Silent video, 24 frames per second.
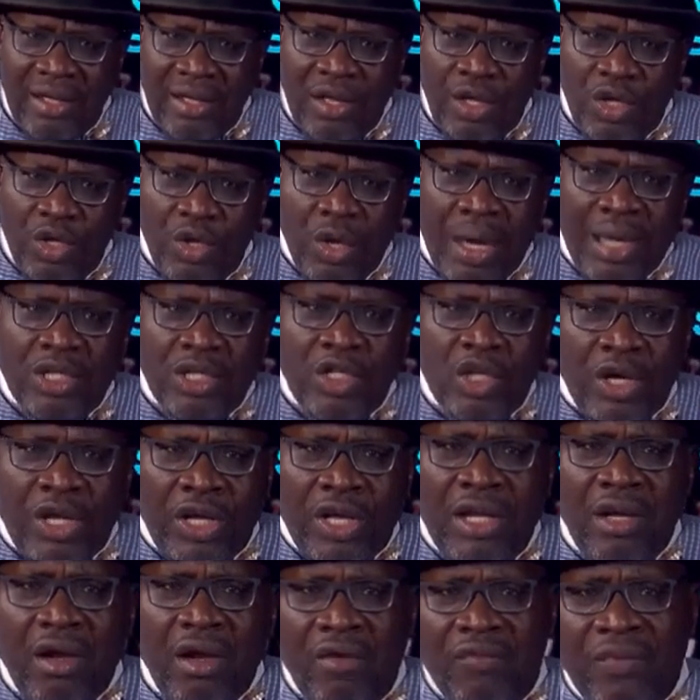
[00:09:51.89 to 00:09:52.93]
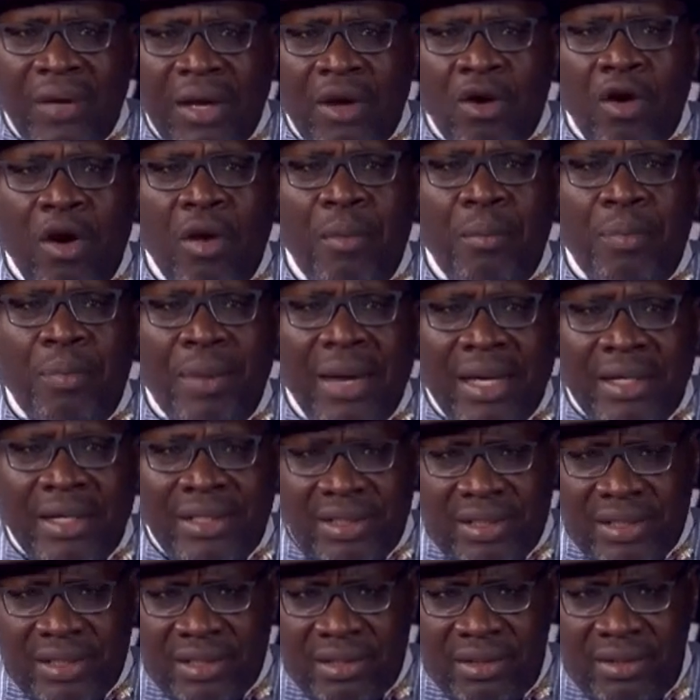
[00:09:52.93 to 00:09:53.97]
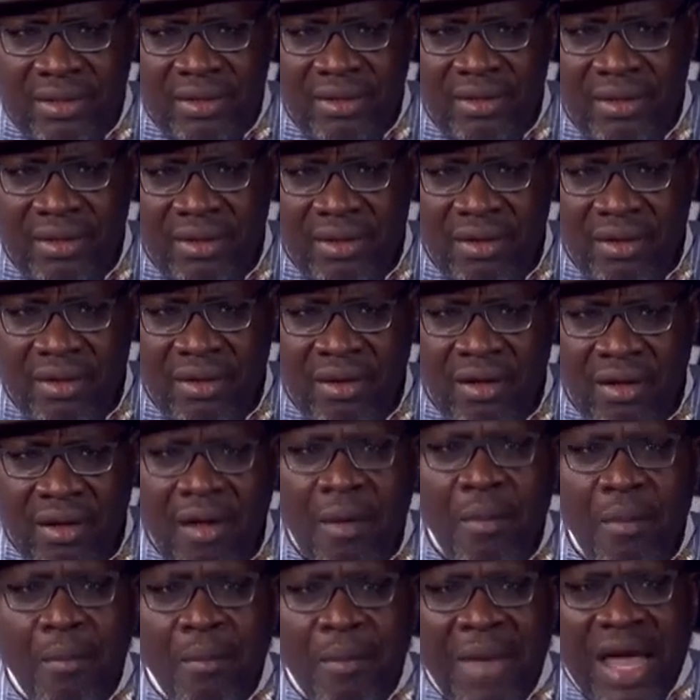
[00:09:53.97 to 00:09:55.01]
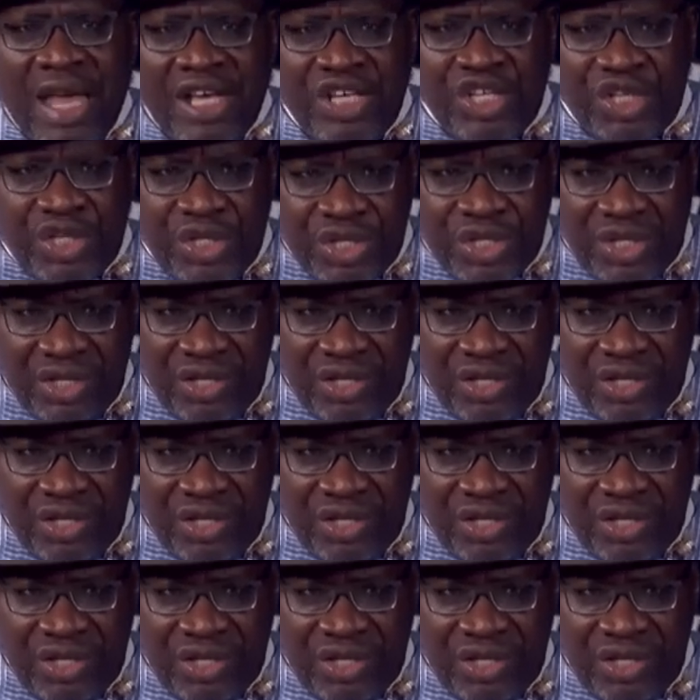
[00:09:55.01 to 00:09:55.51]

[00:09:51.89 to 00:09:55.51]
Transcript: You are talking of a complex mesh